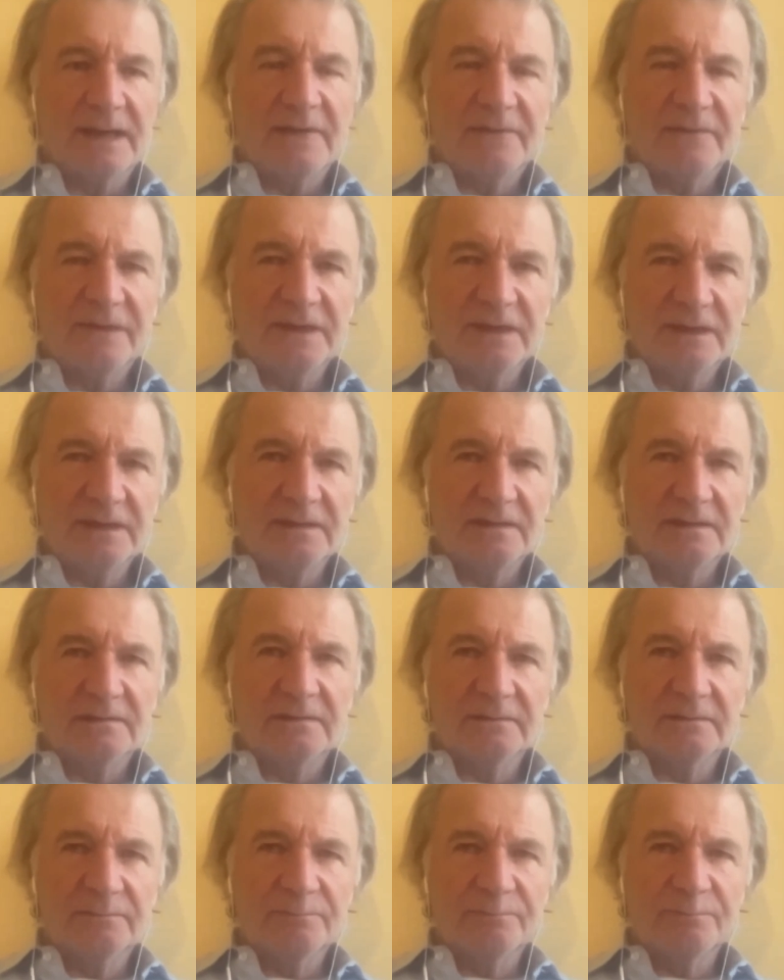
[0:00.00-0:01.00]
And I think
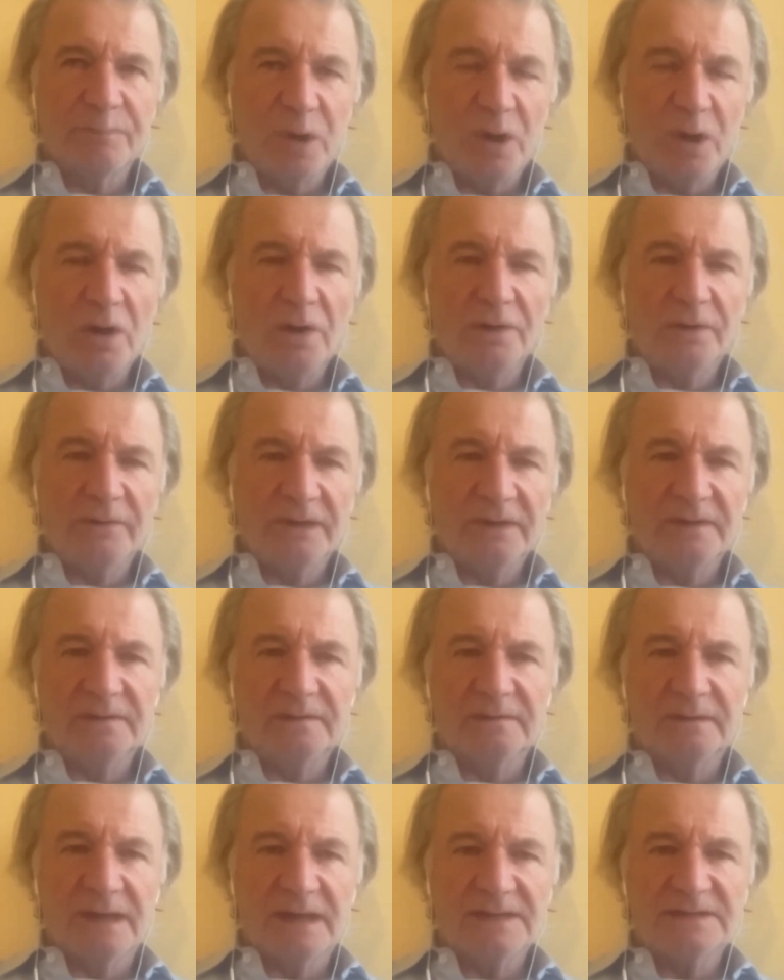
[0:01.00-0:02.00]
part of
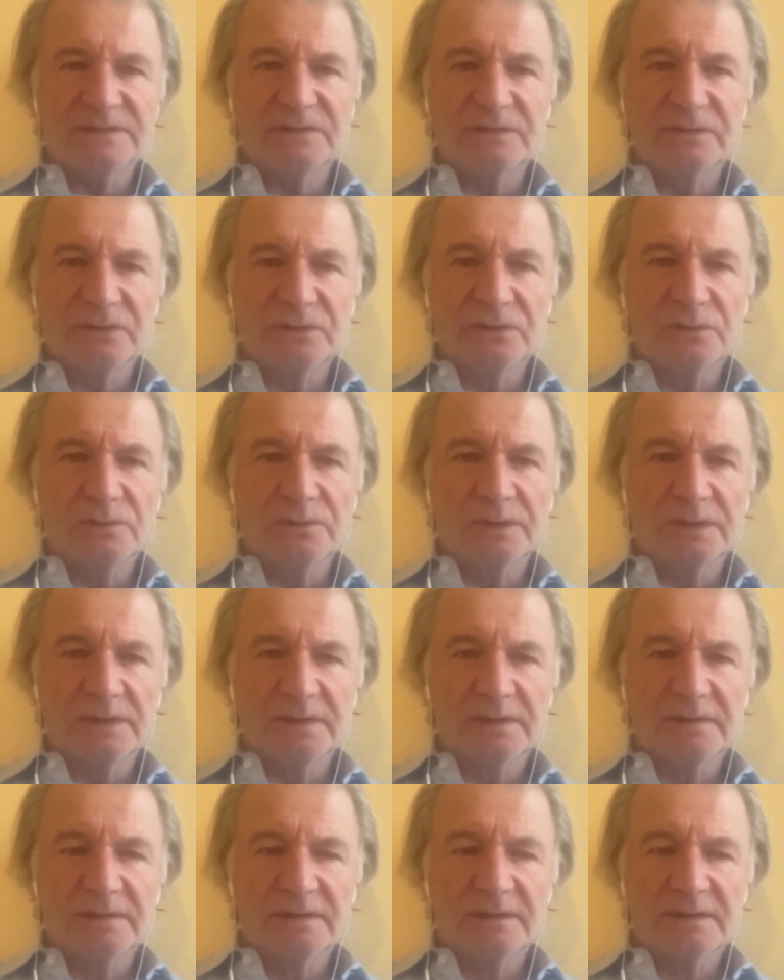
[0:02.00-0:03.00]
it has to do
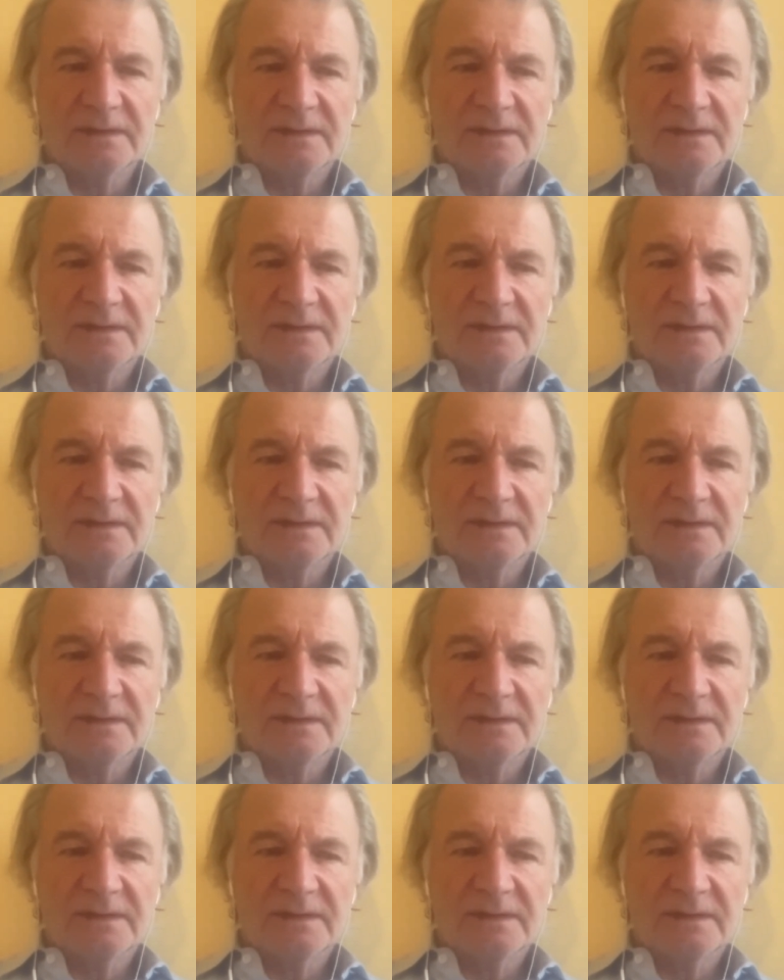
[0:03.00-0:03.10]
with